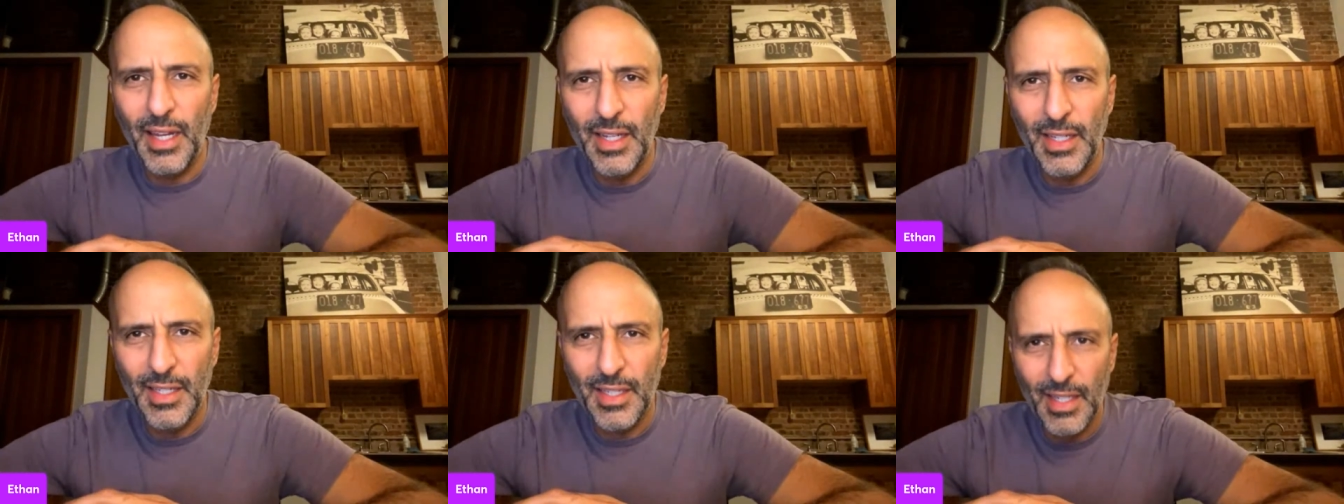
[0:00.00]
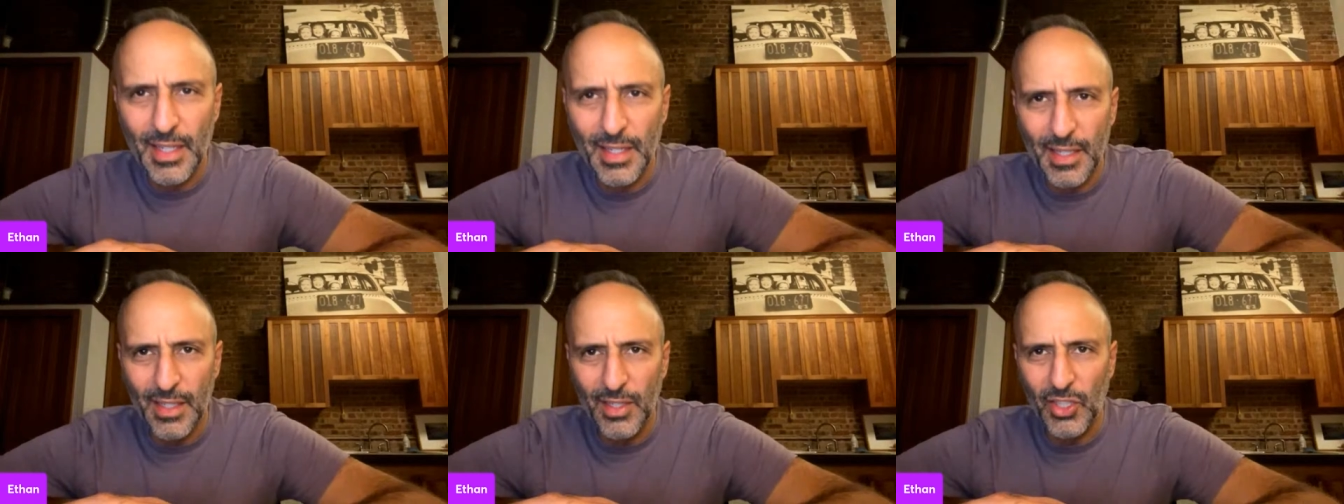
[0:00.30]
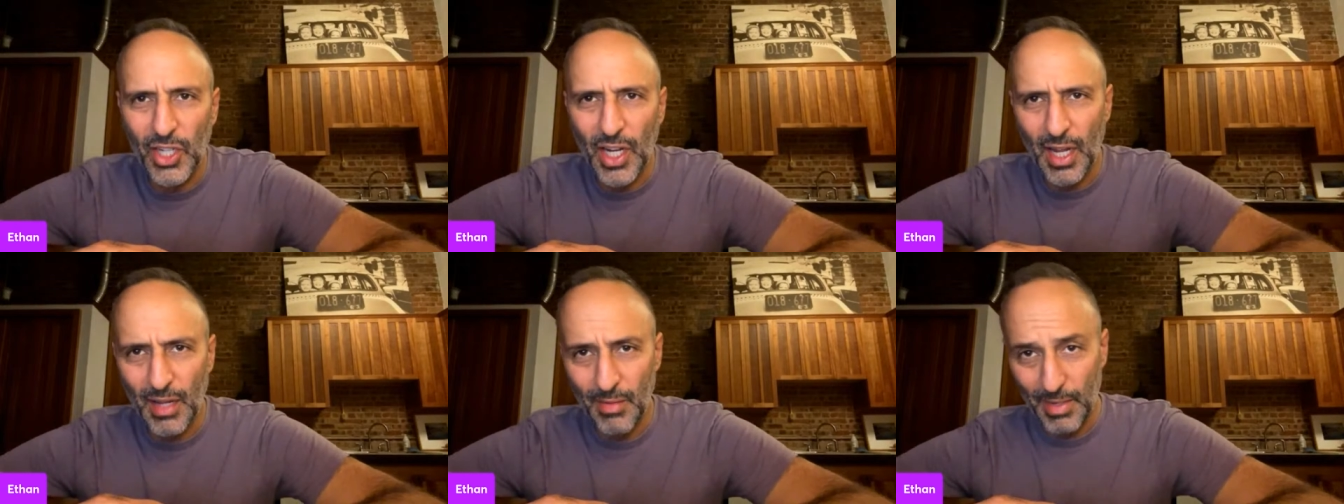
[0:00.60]
he says the
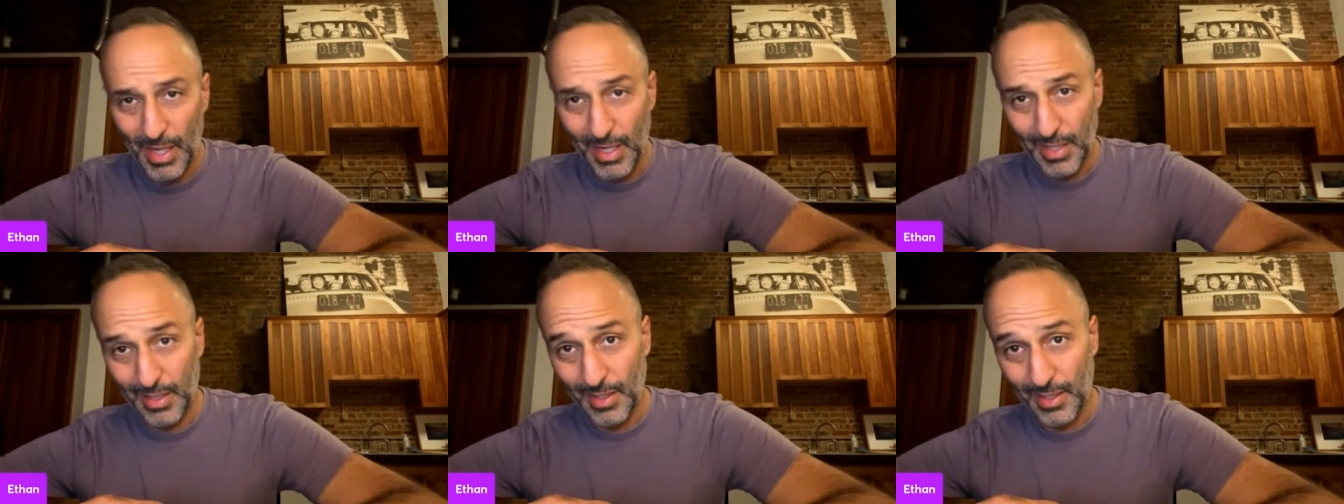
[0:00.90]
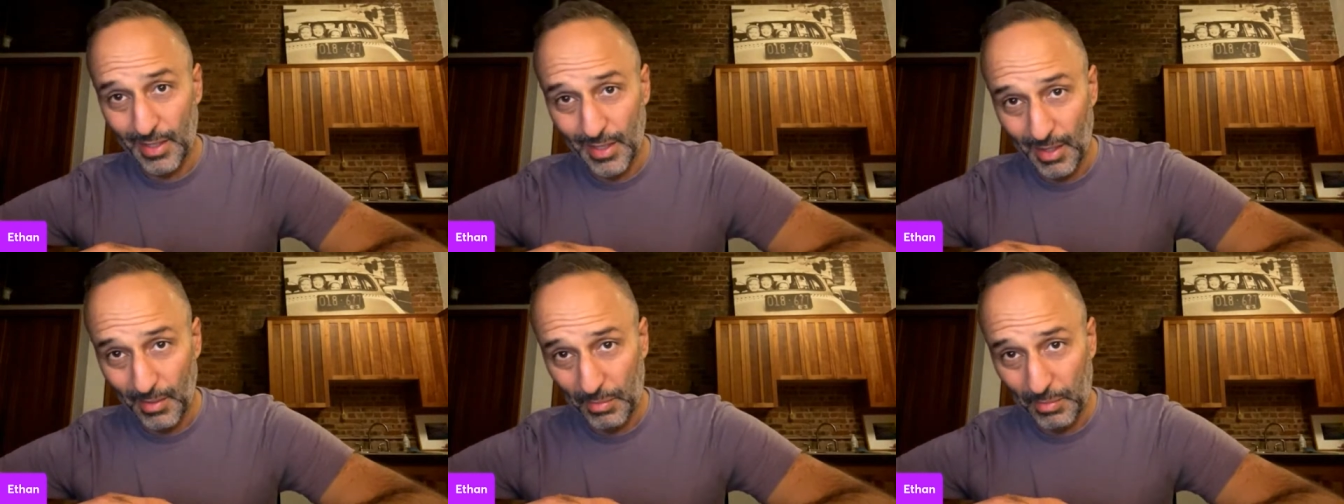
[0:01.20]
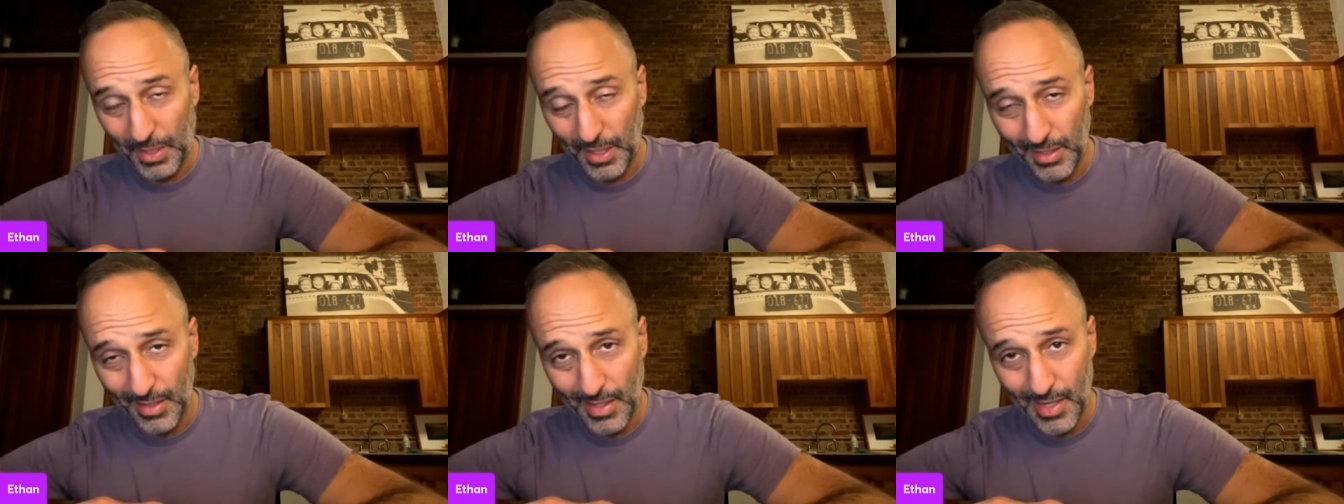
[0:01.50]
job has its
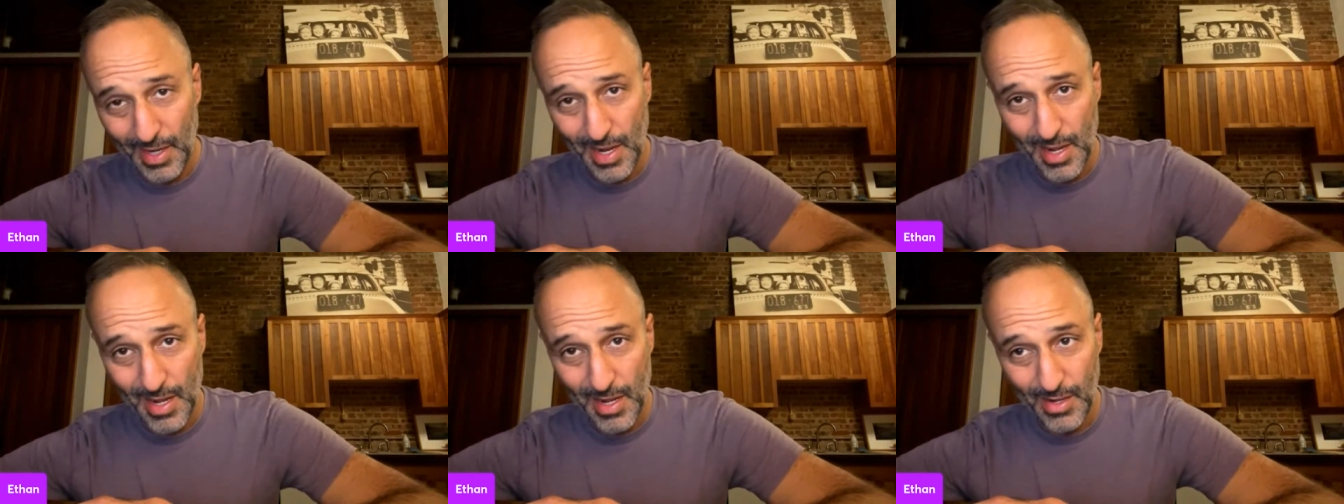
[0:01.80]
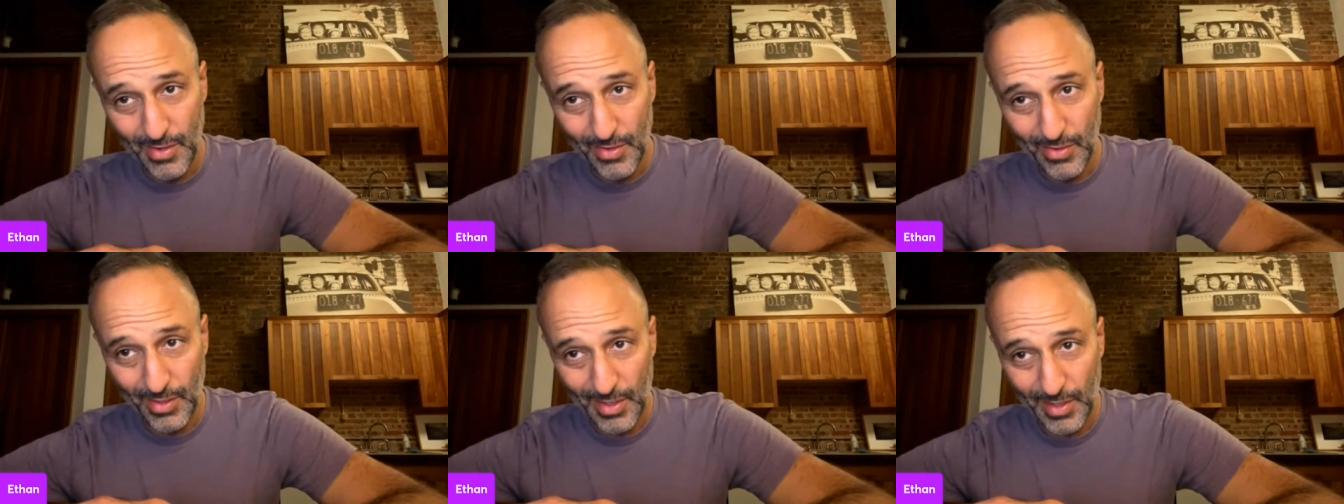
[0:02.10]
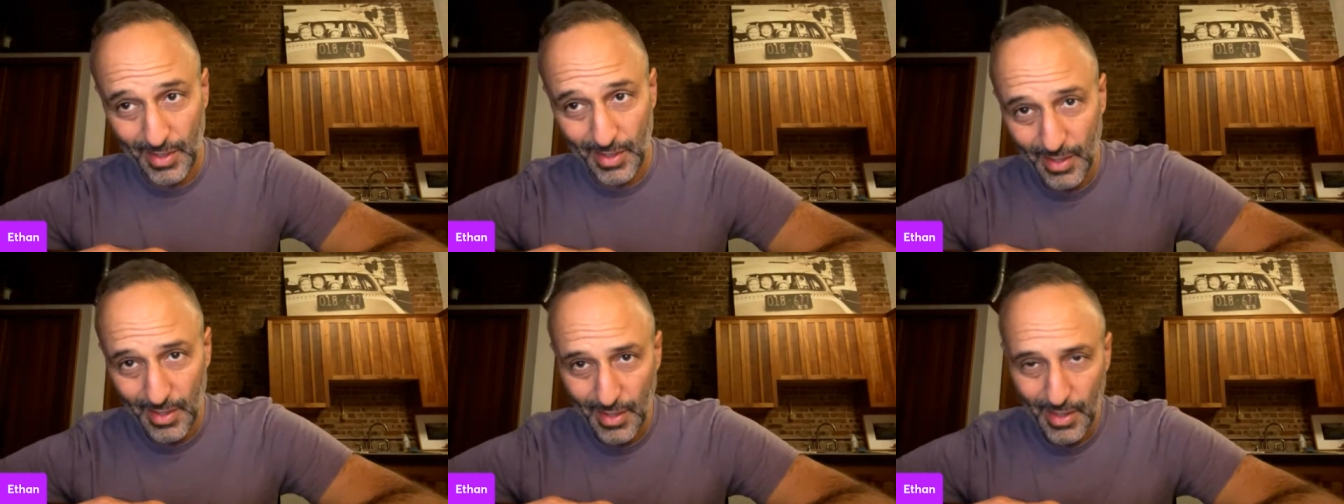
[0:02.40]
ups and
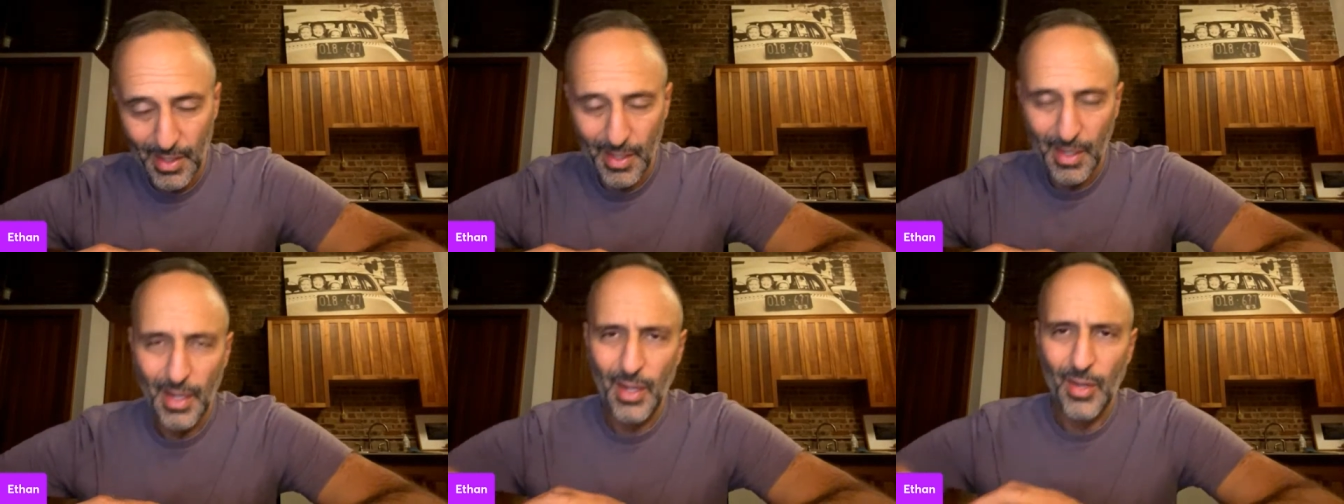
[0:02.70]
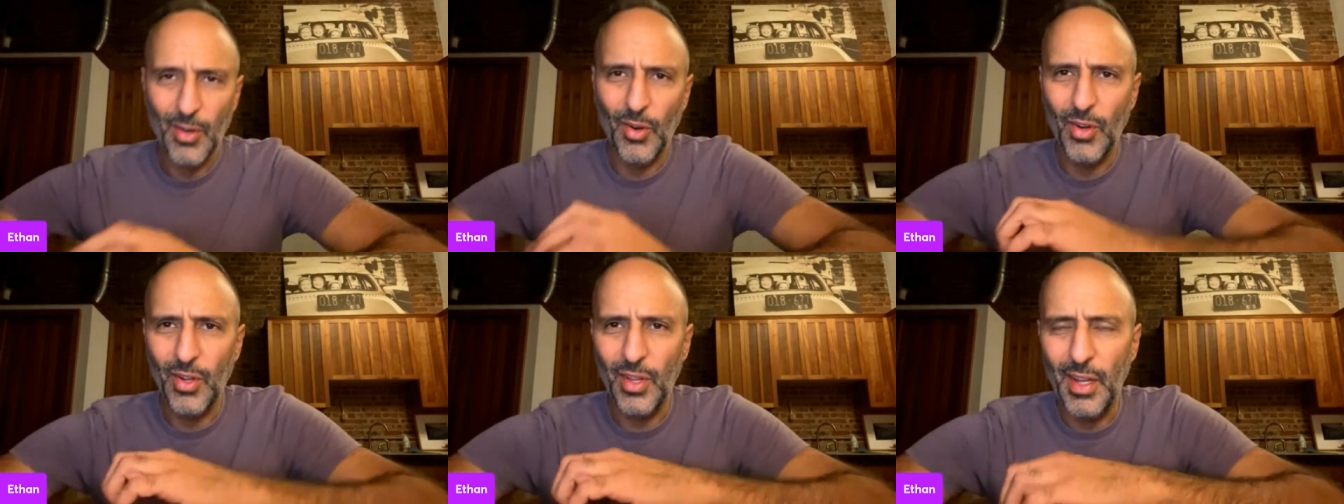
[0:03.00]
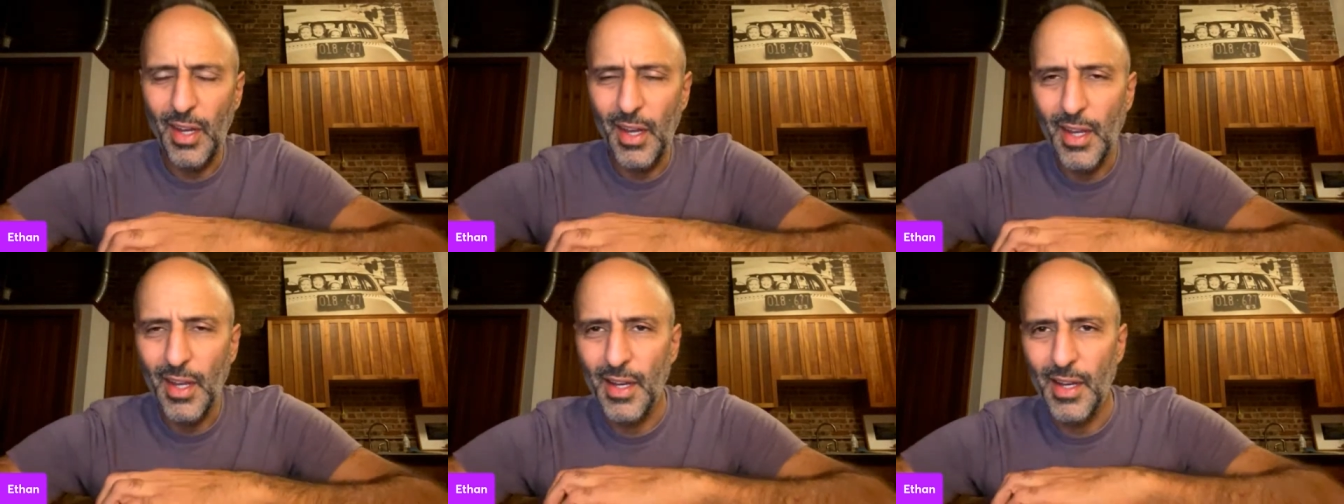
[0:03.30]
downs, or
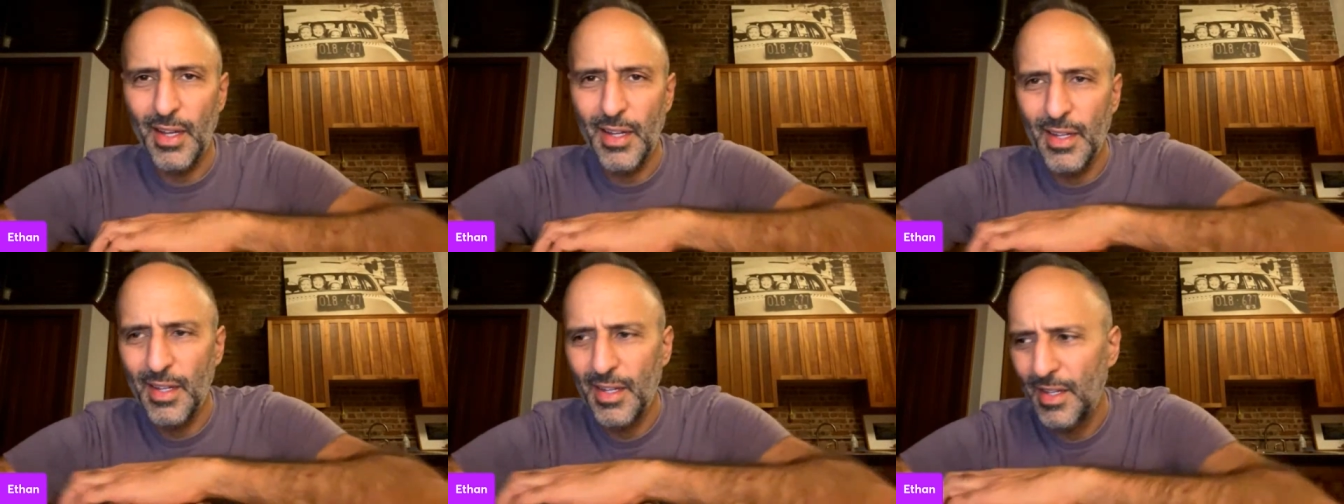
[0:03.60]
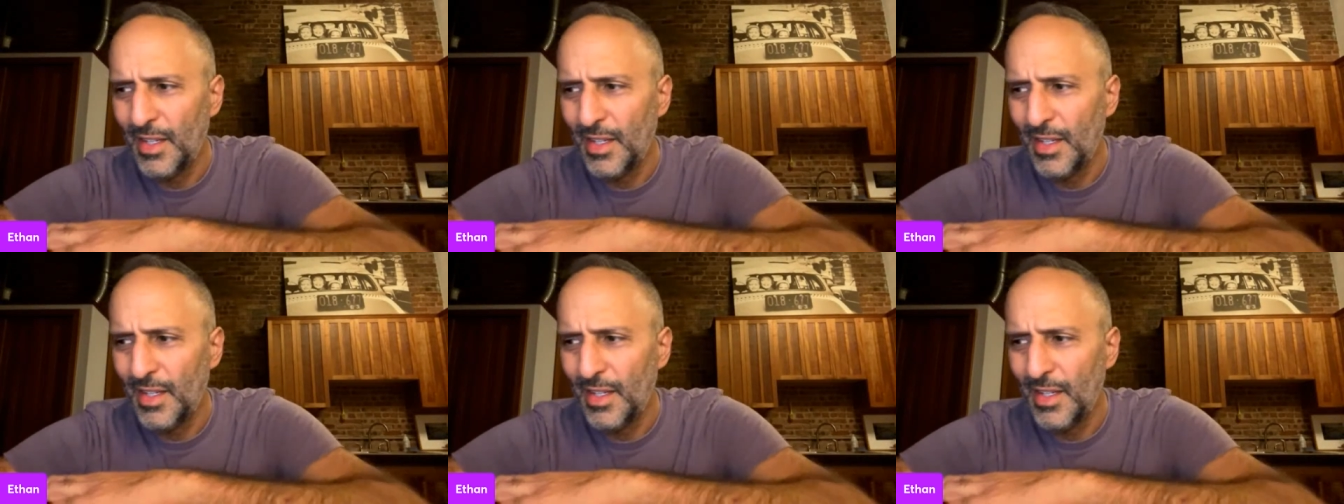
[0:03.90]
the